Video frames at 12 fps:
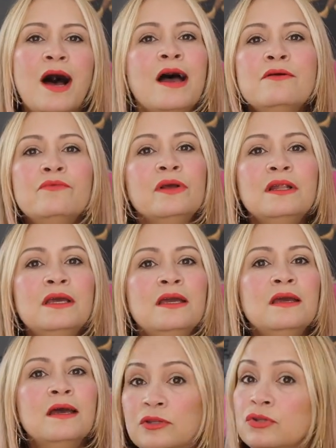I
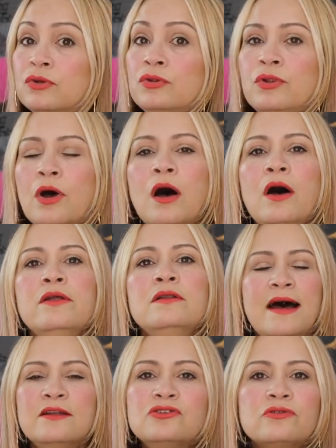really do not
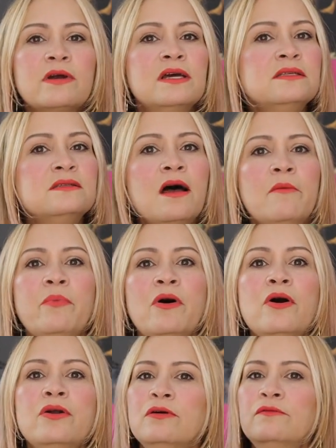address that
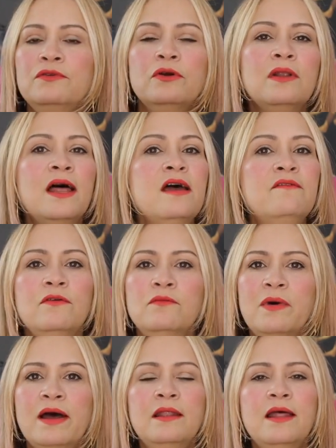part of your life, of
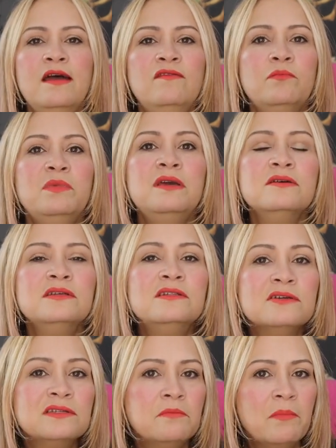my life, because it
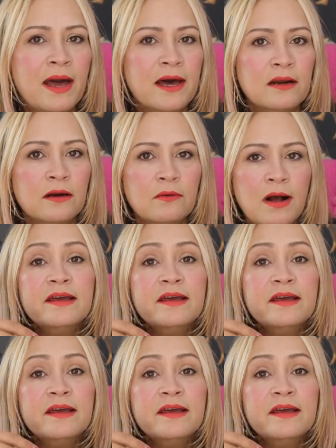doesn't matter.